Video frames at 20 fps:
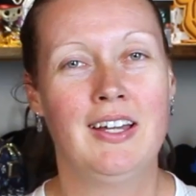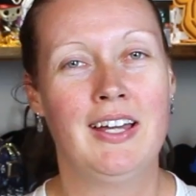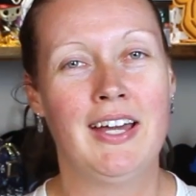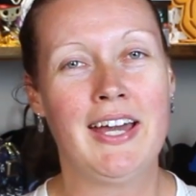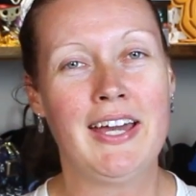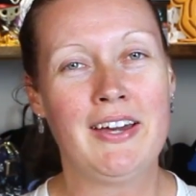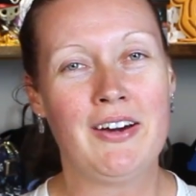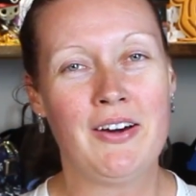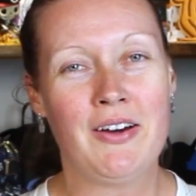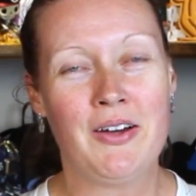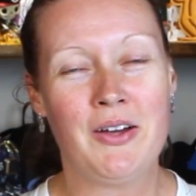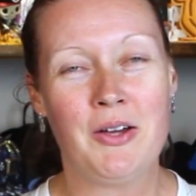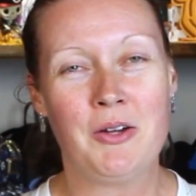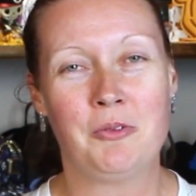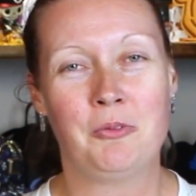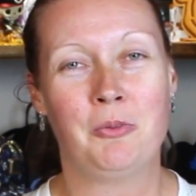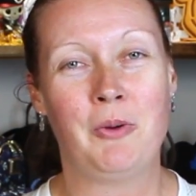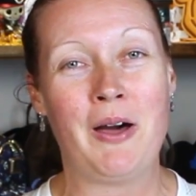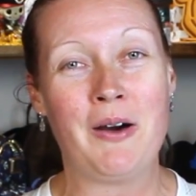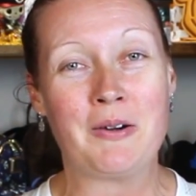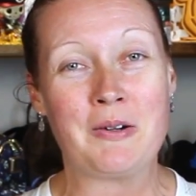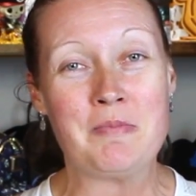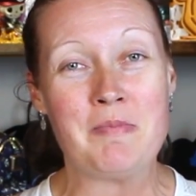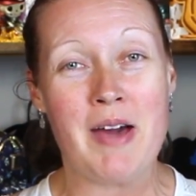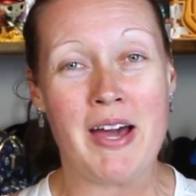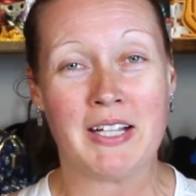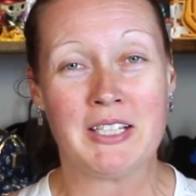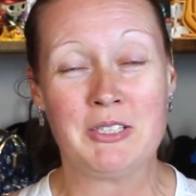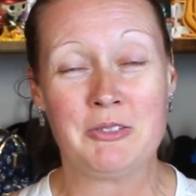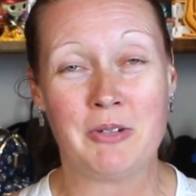Hey y'all, welcome
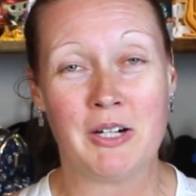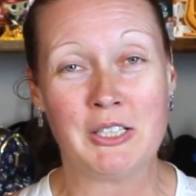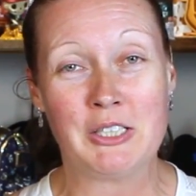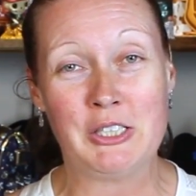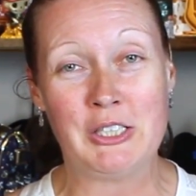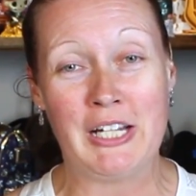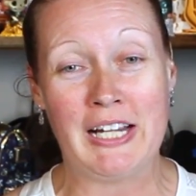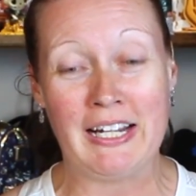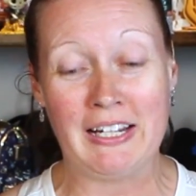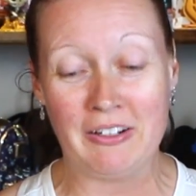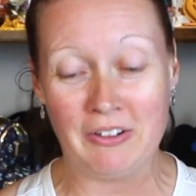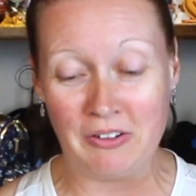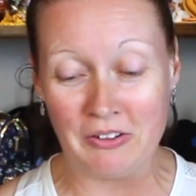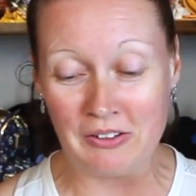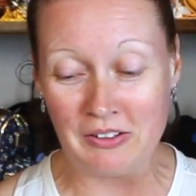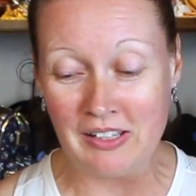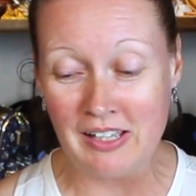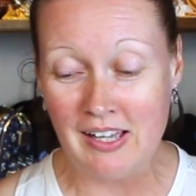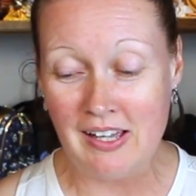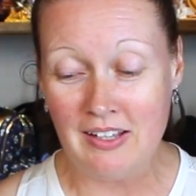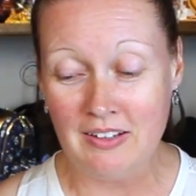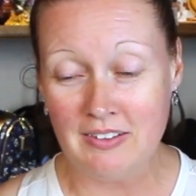back to our channel.